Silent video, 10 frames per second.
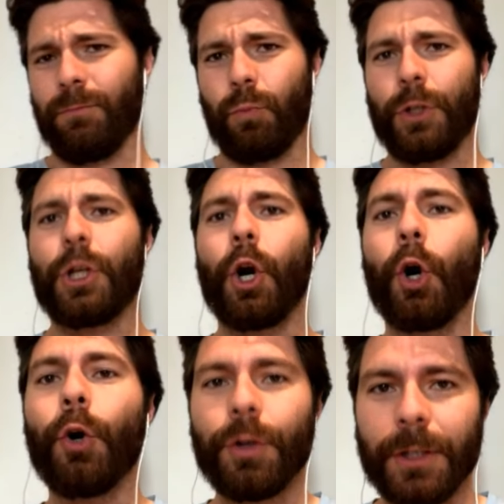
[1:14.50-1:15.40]

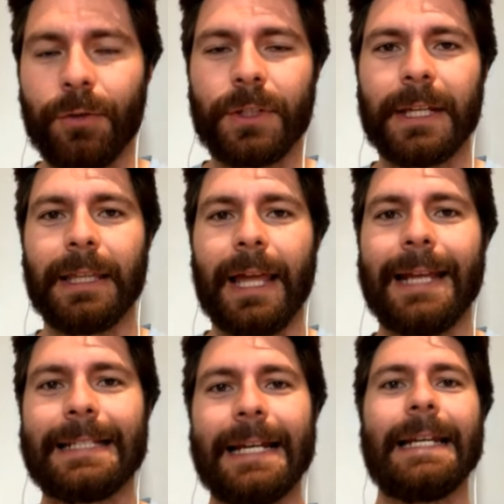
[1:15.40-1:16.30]
returned
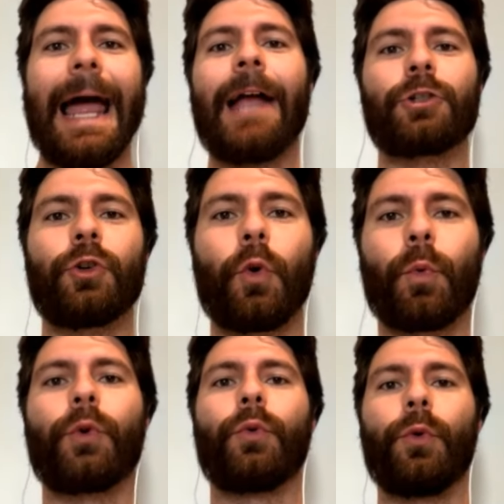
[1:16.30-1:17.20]
UCLA to national
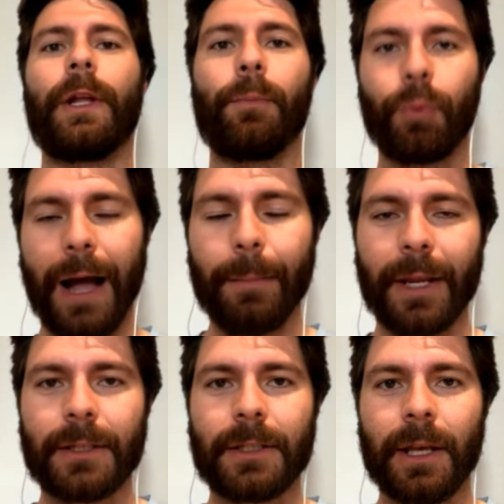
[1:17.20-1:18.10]
recruiting
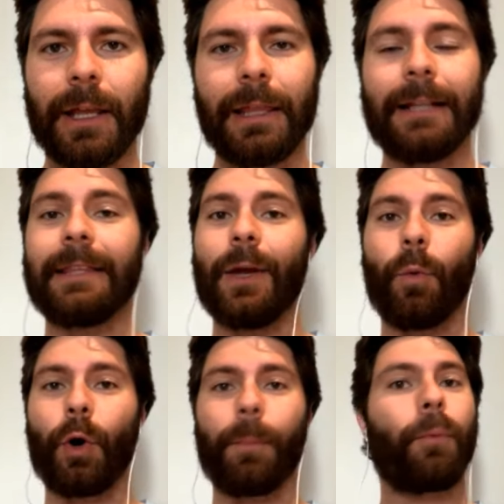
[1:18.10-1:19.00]
prominence like they
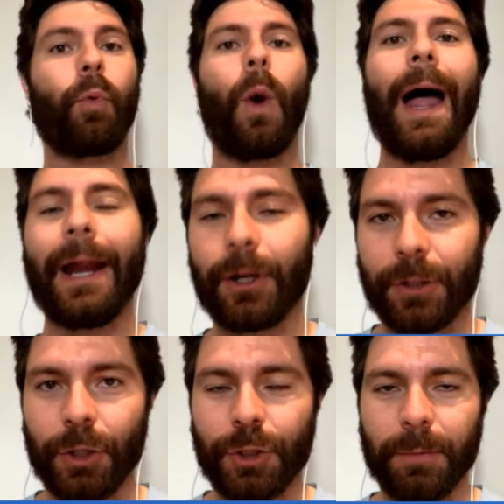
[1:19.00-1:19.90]
were prior to
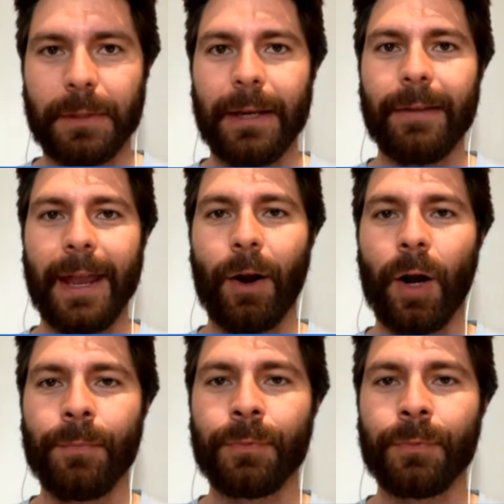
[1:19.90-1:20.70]
the Chip Kelly era.